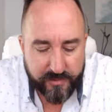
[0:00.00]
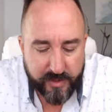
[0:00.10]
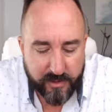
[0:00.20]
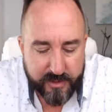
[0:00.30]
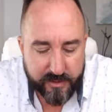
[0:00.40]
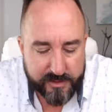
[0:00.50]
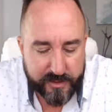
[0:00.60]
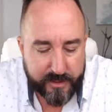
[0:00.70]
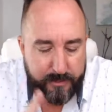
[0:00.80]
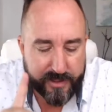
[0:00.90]
feel
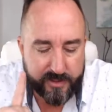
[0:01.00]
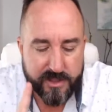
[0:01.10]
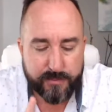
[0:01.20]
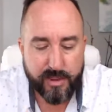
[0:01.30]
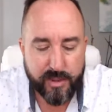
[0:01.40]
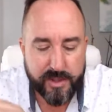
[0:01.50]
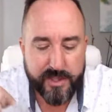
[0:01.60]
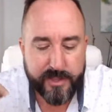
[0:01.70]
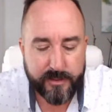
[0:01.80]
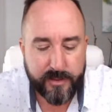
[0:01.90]
guilty about
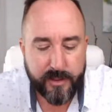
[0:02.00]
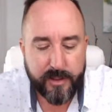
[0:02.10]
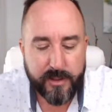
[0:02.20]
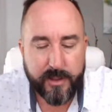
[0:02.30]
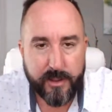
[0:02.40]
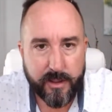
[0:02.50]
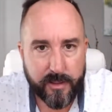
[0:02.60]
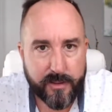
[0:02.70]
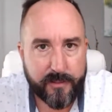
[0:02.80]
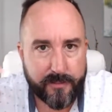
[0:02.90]
splurging,
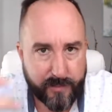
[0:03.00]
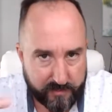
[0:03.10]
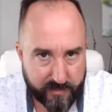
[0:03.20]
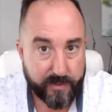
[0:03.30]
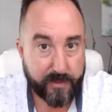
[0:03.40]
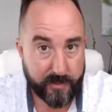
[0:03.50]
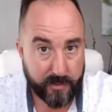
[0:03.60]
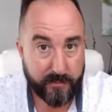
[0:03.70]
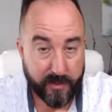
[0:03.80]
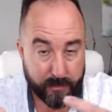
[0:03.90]
from
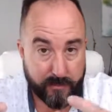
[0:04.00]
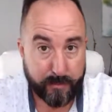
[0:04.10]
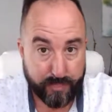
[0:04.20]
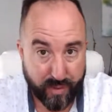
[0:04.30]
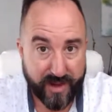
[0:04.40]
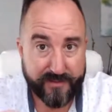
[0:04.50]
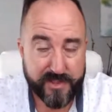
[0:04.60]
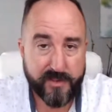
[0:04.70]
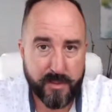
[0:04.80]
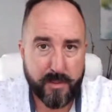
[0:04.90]
the
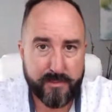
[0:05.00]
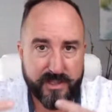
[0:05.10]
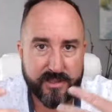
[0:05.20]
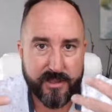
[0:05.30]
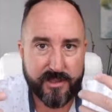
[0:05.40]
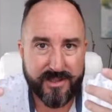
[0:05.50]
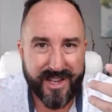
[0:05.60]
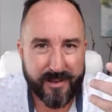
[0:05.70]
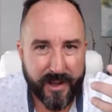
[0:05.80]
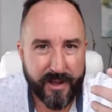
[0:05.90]
profits from your business
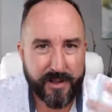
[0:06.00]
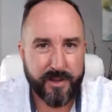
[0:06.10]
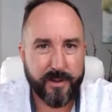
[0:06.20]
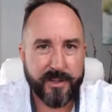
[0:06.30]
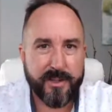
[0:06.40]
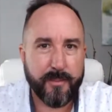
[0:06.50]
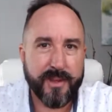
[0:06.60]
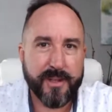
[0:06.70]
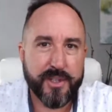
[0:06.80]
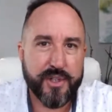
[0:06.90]
and doing
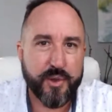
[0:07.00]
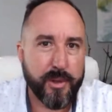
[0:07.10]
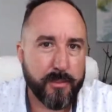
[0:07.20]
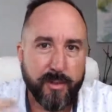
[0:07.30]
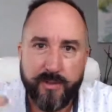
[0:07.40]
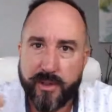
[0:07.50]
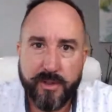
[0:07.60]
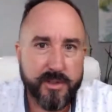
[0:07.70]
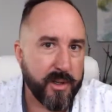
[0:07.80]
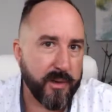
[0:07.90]
something enjoyable for
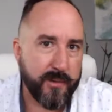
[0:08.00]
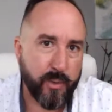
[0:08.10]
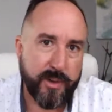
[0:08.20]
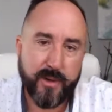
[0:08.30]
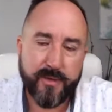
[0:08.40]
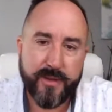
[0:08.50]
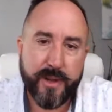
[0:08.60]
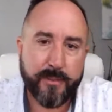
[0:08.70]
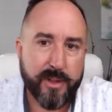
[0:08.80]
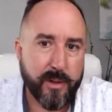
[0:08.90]
yourself or with your
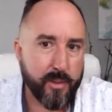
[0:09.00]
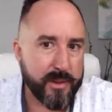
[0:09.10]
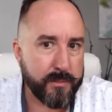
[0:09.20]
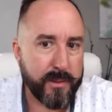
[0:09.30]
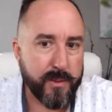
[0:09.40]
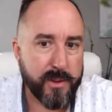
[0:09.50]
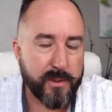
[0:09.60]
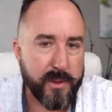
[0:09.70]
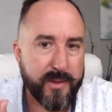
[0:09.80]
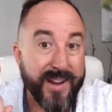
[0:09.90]
family or with the people you
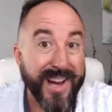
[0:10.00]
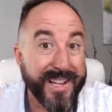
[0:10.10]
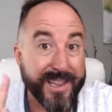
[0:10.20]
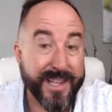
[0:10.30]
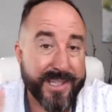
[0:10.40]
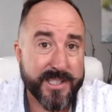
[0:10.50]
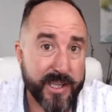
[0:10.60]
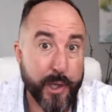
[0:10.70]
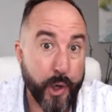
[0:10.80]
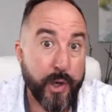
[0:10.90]
love, unless
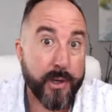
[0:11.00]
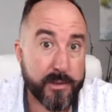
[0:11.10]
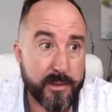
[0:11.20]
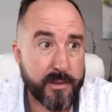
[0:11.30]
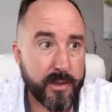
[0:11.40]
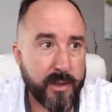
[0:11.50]
it hurts